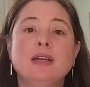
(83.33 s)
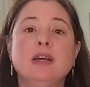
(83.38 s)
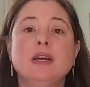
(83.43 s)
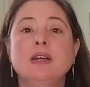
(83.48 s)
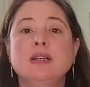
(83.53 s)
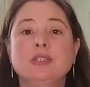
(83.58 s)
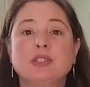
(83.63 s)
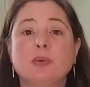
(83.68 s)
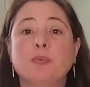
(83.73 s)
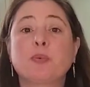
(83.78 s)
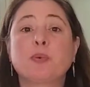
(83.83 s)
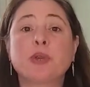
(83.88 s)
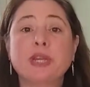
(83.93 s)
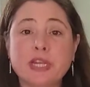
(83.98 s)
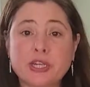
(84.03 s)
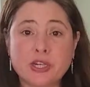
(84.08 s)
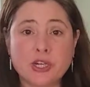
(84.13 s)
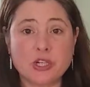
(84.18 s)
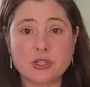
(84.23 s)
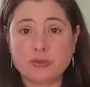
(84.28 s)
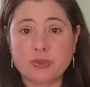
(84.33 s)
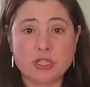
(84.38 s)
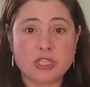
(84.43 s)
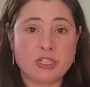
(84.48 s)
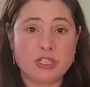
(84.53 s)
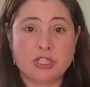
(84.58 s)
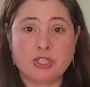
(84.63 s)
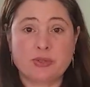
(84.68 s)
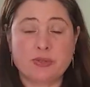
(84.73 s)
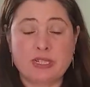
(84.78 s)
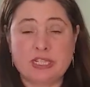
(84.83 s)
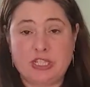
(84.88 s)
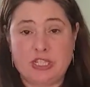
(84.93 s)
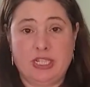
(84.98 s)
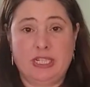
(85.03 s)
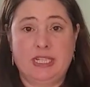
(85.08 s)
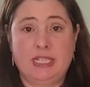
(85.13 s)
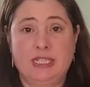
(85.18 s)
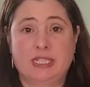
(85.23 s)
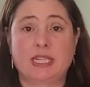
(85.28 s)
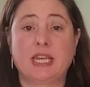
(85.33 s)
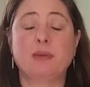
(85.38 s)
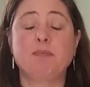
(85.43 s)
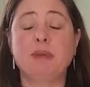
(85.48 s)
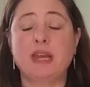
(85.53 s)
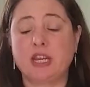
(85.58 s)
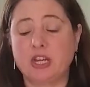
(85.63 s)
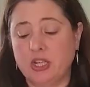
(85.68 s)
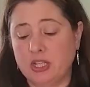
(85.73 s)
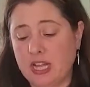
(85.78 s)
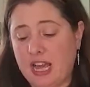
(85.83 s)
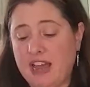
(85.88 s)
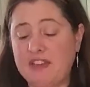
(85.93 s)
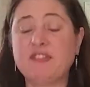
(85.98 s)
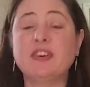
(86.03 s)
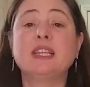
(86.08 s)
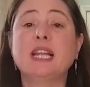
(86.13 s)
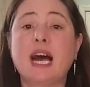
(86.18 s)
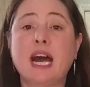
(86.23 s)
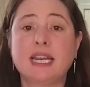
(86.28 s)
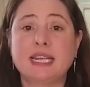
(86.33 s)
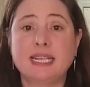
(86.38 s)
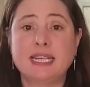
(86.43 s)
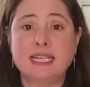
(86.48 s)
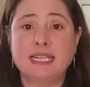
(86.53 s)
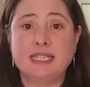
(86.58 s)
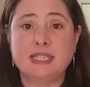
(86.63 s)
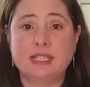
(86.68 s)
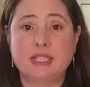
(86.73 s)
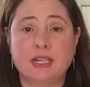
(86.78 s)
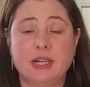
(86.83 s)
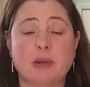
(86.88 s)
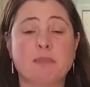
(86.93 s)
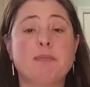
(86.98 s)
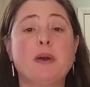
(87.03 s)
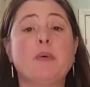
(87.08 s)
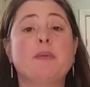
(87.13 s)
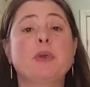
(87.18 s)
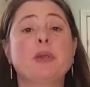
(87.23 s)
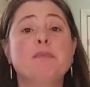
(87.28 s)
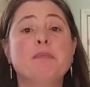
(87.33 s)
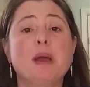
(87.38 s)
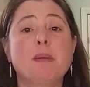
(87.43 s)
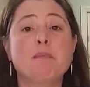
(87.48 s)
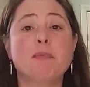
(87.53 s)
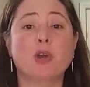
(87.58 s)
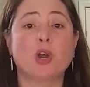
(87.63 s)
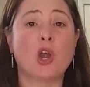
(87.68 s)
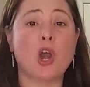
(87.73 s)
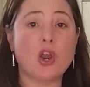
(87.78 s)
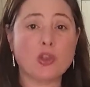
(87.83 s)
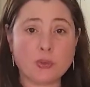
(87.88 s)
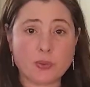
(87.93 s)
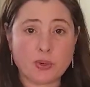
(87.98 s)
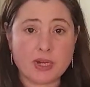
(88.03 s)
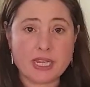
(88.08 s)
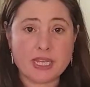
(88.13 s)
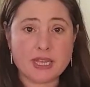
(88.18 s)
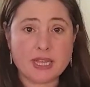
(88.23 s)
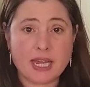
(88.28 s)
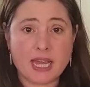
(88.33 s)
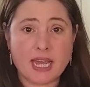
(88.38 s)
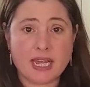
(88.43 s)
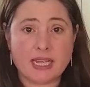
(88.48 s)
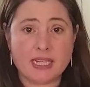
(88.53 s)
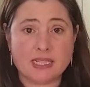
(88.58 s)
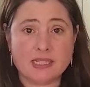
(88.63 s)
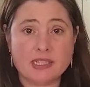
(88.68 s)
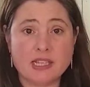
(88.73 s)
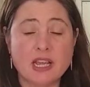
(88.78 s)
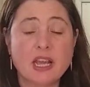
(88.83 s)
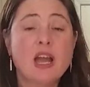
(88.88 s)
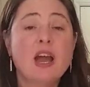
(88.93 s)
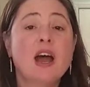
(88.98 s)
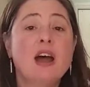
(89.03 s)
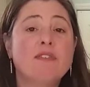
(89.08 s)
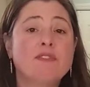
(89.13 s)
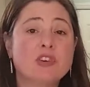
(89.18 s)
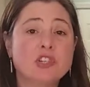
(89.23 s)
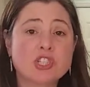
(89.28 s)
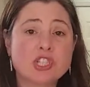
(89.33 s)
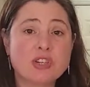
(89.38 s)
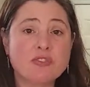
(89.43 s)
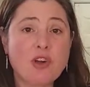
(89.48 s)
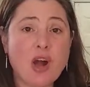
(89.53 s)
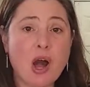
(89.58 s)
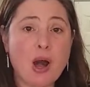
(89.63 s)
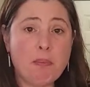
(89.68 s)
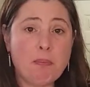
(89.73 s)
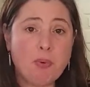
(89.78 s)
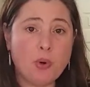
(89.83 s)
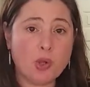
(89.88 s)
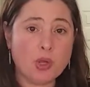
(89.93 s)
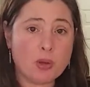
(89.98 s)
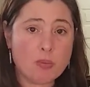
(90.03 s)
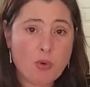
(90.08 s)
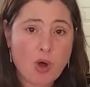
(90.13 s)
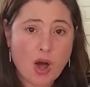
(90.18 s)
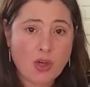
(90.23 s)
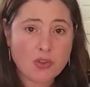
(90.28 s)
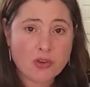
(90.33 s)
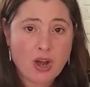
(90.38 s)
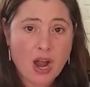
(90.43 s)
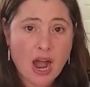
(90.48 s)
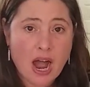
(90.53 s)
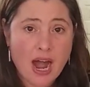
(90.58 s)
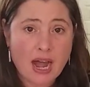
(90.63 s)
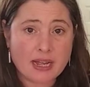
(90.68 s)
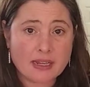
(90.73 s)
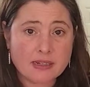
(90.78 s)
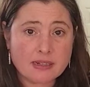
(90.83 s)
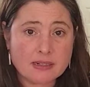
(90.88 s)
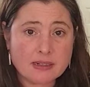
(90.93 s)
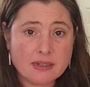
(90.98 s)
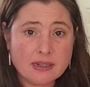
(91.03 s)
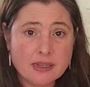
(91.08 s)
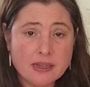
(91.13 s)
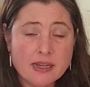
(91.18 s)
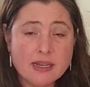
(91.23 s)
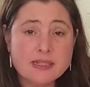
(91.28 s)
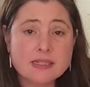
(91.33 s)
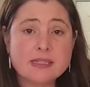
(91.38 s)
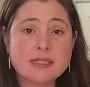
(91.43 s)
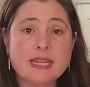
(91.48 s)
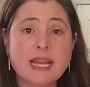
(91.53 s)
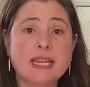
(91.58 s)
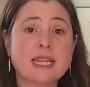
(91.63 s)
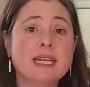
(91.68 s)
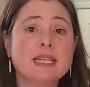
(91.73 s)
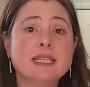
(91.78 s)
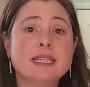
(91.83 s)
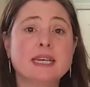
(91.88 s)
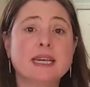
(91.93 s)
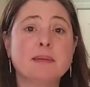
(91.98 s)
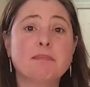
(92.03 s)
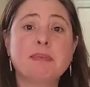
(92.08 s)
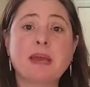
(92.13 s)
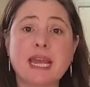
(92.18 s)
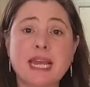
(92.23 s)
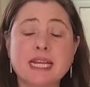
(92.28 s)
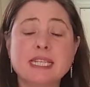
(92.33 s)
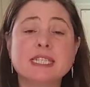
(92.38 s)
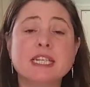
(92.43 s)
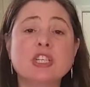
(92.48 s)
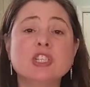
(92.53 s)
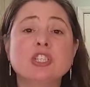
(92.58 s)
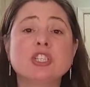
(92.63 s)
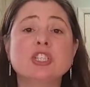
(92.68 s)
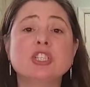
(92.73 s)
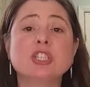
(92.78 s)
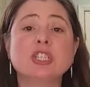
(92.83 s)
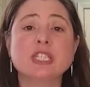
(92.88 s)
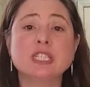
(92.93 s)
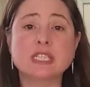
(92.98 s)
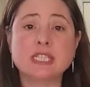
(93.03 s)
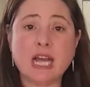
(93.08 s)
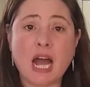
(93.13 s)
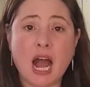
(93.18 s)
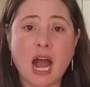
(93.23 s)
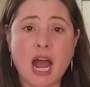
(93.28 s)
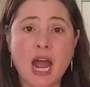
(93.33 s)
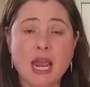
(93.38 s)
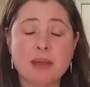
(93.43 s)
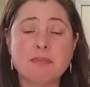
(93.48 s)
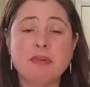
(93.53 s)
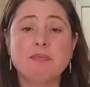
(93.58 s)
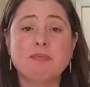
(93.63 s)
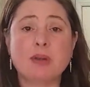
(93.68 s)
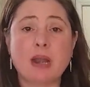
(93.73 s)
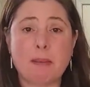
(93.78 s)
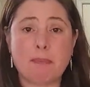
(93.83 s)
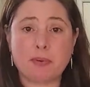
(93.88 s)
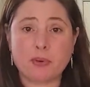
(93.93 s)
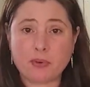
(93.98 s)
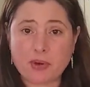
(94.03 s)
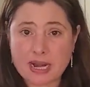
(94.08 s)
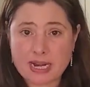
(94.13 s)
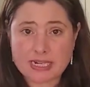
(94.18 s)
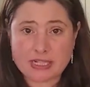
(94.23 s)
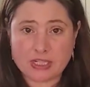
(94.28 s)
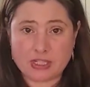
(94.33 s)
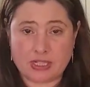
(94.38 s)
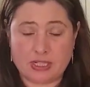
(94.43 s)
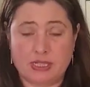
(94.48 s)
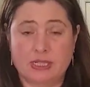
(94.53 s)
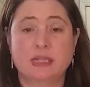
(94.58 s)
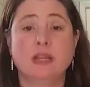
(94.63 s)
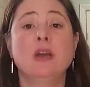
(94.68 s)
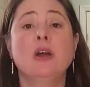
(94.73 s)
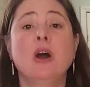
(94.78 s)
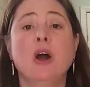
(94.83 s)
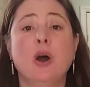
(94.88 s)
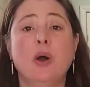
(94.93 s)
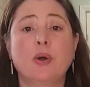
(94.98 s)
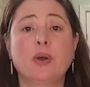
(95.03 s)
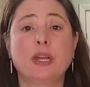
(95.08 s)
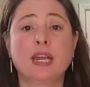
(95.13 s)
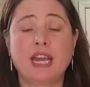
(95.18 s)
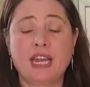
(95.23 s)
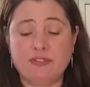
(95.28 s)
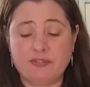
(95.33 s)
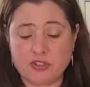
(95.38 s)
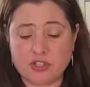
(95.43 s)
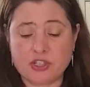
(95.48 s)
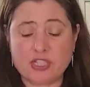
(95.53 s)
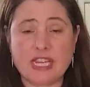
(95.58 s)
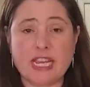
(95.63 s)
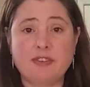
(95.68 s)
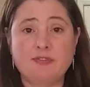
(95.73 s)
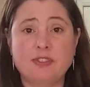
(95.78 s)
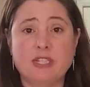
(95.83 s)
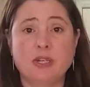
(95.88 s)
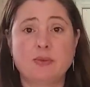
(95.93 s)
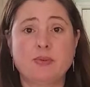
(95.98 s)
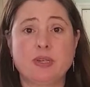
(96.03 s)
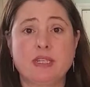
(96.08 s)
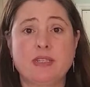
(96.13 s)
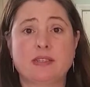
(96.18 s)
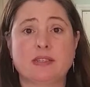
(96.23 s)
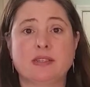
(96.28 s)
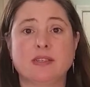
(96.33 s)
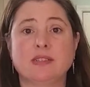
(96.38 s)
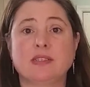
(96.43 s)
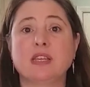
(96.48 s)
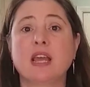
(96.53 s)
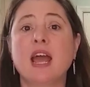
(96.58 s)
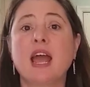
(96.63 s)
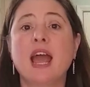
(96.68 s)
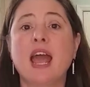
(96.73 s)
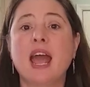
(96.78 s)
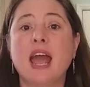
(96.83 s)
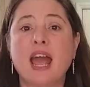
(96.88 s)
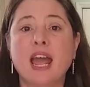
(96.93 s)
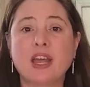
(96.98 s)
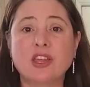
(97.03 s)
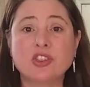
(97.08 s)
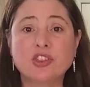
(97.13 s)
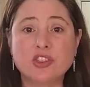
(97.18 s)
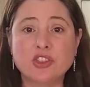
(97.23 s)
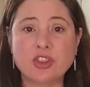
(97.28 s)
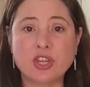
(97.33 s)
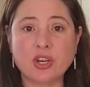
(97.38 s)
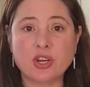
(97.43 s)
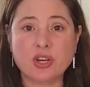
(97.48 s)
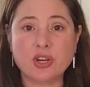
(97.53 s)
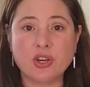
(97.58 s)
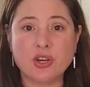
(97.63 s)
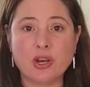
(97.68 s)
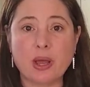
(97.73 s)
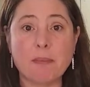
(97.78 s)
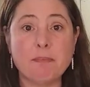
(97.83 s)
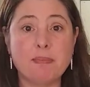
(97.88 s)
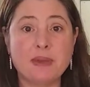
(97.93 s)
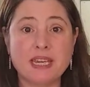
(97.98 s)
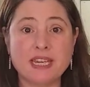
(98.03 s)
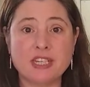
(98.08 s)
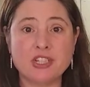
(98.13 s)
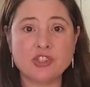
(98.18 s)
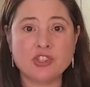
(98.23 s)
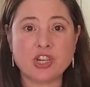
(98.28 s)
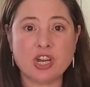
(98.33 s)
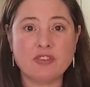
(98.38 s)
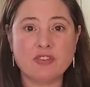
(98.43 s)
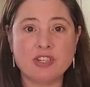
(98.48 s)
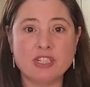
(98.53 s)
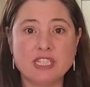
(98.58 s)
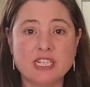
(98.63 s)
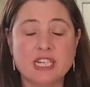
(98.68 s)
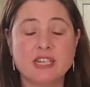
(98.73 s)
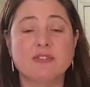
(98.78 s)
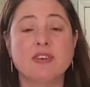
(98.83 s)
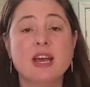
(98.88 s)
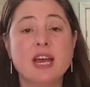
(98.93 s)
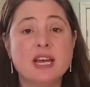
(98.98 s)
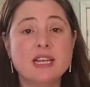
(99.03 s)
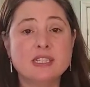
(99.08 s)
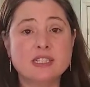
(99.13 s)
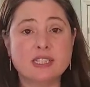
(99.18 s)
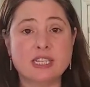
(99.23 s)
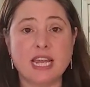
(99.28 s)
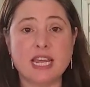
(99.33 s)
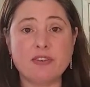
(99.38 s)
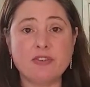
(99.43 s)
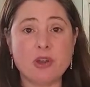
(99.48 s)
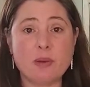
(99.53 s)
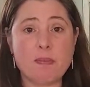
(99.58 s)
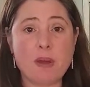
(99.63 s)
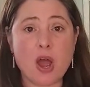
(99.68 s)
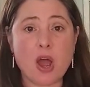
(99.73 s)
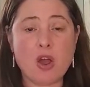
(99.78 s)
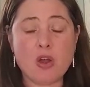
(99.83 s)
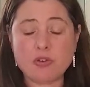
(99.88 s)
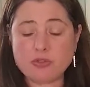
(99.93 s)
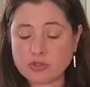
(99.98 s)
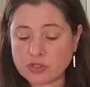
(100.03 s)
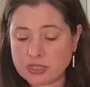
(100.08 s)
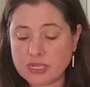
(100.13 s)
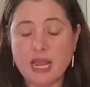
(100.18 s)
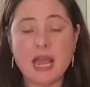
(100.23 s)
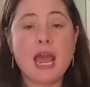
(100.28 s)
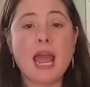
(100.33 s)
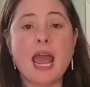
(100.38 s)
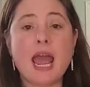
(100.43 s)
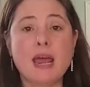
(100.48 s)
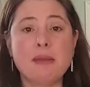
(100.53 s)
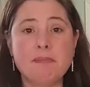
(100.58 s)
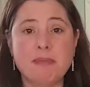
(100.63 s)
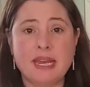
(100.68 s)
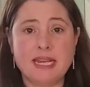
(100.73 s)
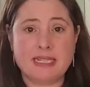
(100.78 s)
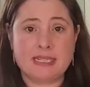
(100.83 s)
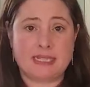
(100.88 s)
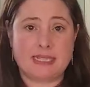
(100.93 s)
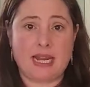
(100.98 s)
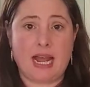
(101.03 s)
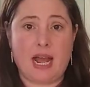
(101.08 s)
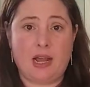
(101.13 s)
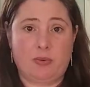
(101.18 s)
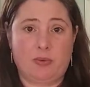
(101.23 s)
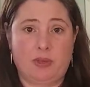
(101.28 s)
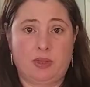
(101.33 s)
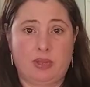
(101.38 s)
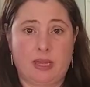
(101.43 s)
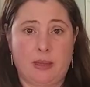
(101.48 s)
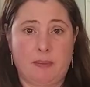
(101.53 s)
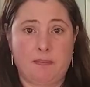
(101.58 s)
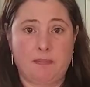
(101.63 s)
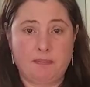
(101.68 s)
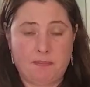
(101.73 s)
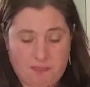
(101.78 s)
So pre-cooked rotisserie chickens can make your life a lot easier. But remember 3 things. First of all, pull them while they're hot. Secondly, pay attention to the time of preparation, okay, for safety reasons. And third, be conservative. Save your bones and make stock with them.